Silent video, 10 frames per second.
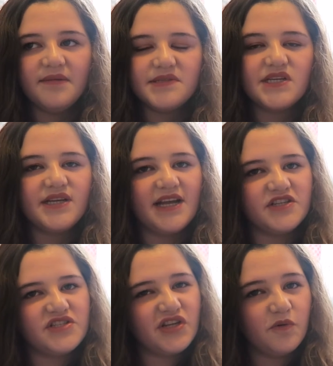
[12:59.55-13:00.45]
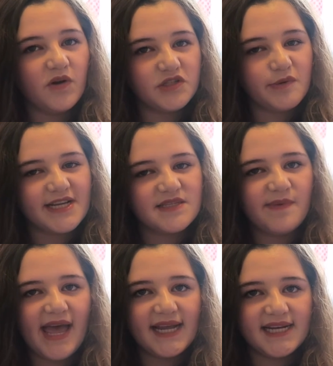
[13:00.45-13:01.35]
So yeah, just know what to
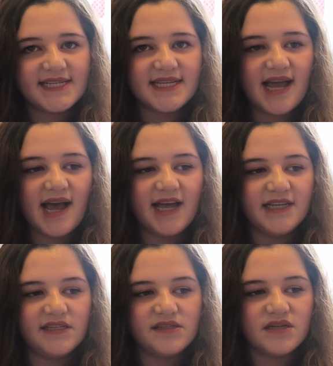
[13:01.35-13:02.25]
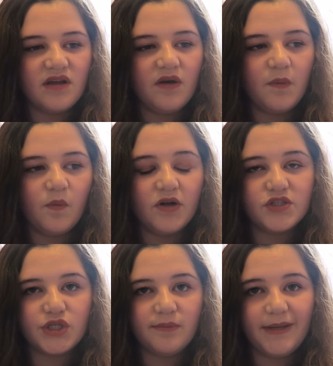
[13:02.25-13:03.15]
expect and
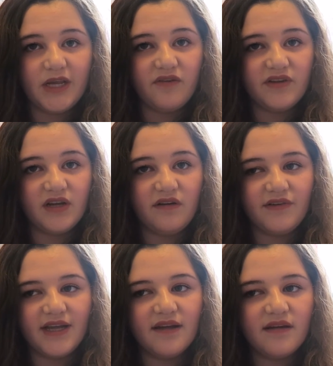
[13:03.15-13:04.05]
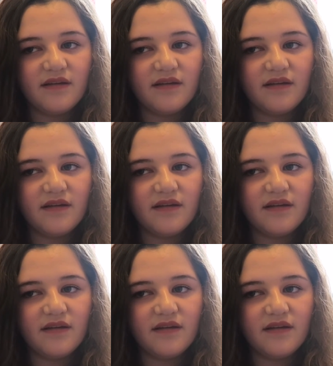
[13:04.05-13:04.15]
watch a POV of it